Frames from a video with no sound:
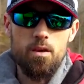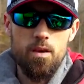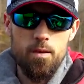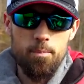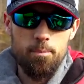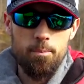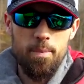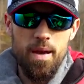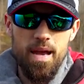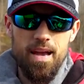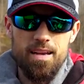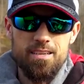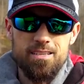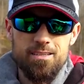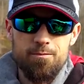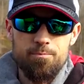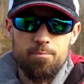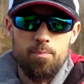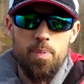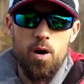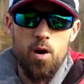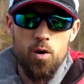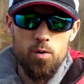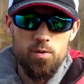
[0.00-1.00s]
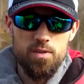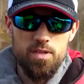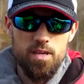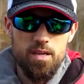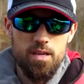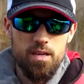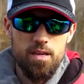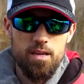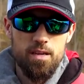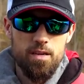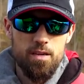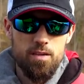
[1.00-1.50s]
in bass boat
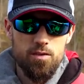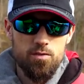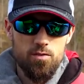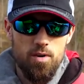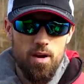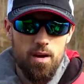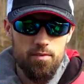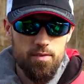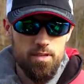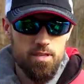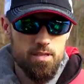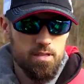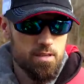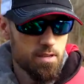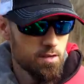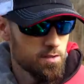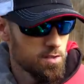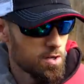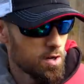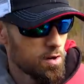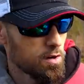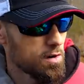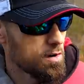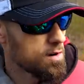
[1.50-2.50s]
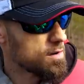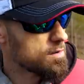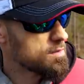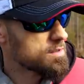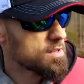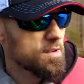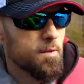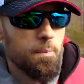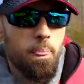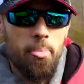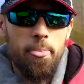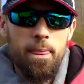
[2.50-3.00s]
driving
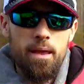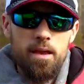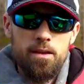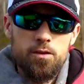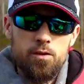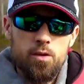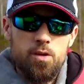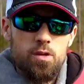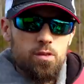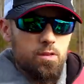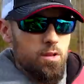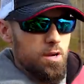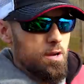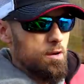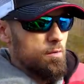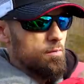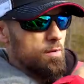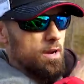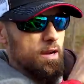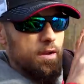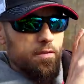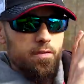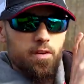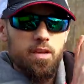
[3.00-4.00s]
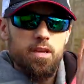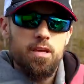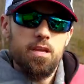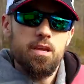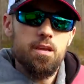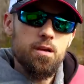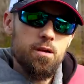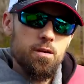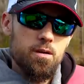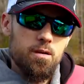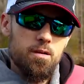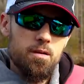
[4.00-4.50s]
turns, and you can look right over
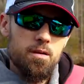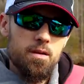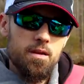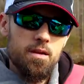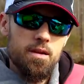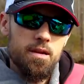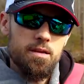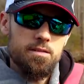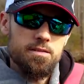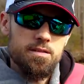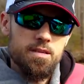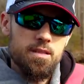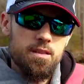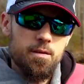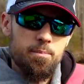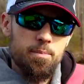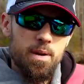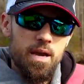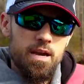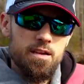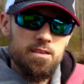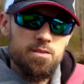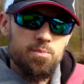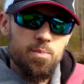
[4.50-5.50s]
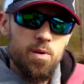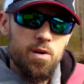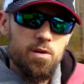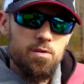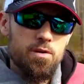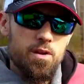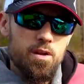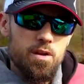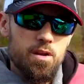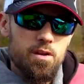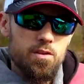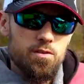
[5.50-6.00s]
here and see the bass
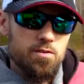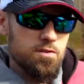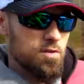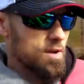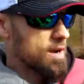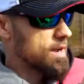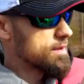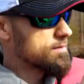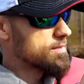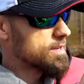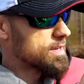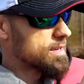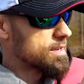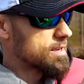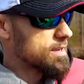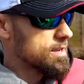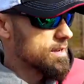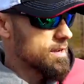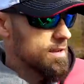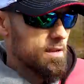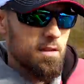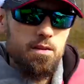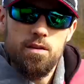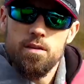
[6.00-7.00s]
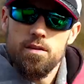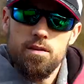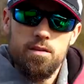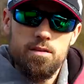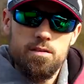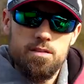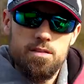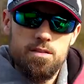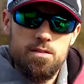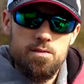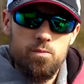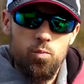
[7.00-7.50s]
boat driving
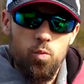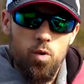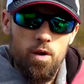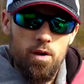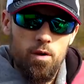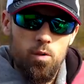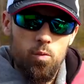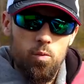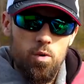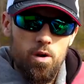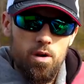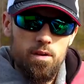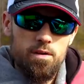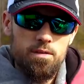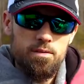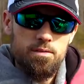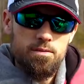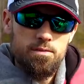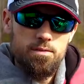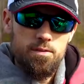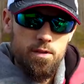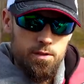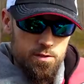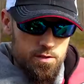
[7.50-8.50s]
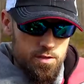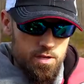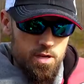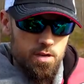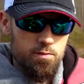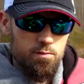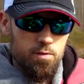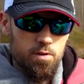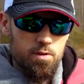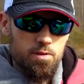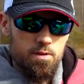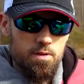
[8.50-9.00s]
101, the
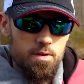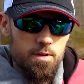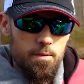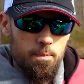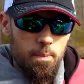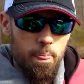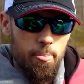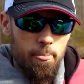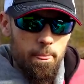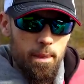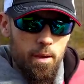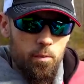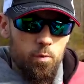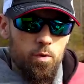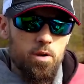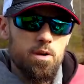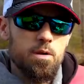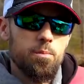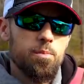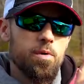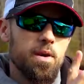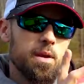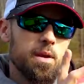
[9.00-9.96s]
general, and we're gonna